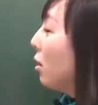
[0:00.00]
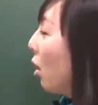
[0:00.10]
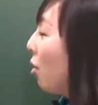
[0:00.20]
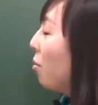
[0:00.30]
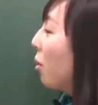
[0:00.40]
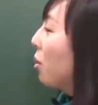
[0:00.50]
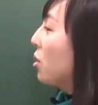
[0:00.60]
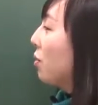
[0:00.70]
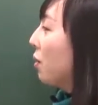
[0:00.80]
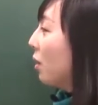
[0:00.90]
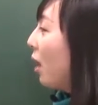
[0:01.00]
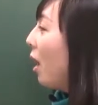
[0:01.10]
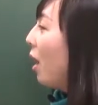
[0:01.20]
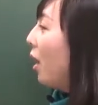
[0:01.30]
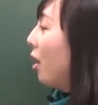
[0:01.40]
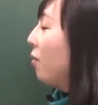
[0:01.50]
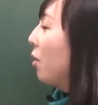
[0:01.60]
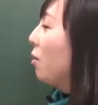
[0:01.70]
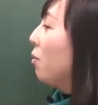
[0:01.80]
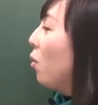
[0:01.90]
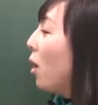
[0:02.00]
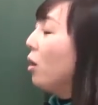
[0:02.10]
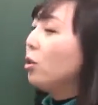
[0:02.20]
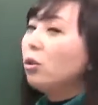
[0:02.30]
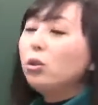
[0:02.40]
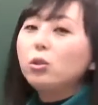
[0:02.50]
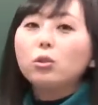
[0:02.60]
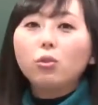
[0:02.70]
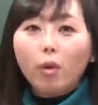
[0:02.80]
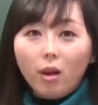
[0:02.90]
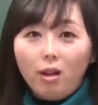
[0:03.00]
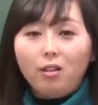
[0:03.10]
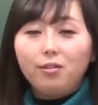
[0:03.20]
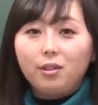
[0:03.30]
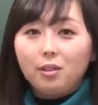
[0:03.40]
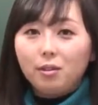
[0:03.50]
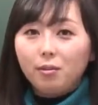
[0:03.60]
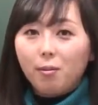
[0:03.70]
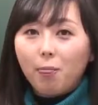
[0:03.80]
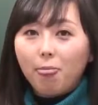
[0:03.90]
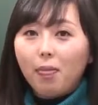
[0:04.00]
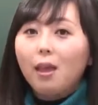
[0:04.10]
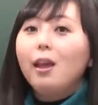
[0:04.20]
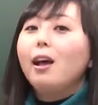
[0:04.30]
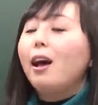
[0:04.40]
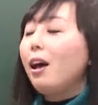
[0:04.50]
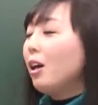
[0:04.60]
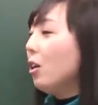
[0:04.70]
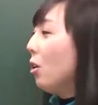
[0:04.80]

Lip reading: numbers for time from 1 to 12. I